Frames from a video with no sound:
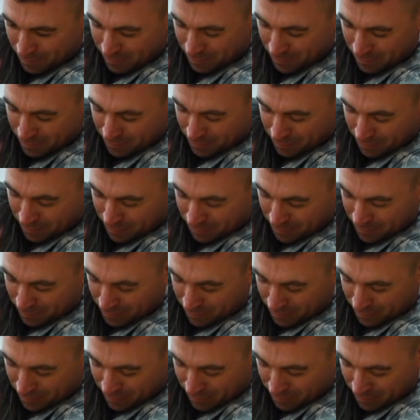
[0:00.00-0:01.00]

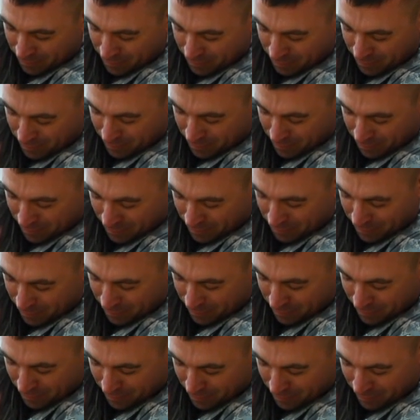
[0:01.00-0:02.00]

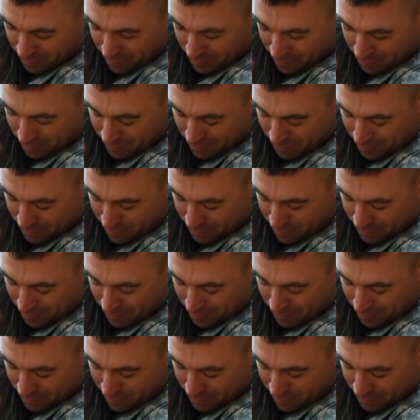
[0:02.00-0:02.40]
Nobody speaks.